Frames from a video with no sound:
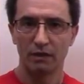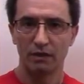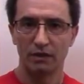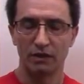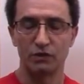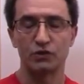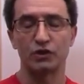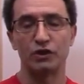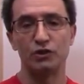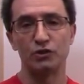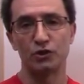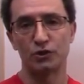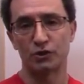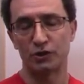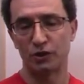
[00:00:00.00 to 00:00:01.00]
It is
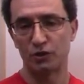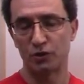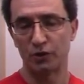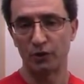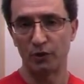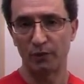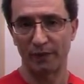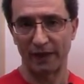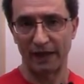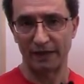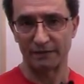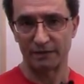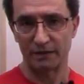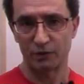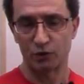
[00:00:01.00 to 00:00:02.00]
interesting to know
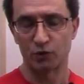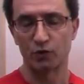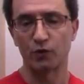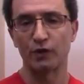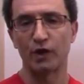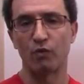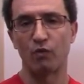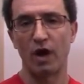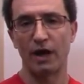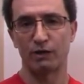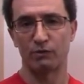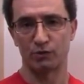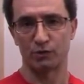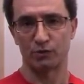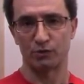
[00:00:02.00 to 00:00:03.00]
that
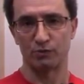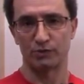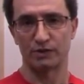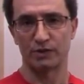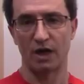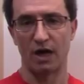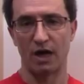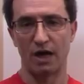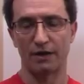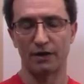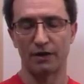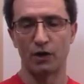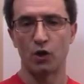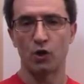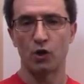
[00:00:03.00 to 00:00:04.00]
coronaviruses
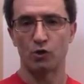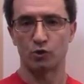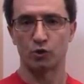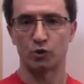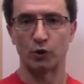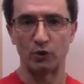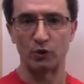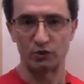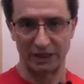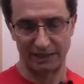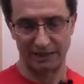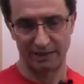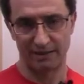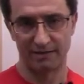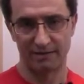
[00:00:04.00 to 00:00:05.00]
are
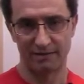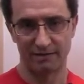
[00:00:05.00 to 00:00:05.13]
zoonotic.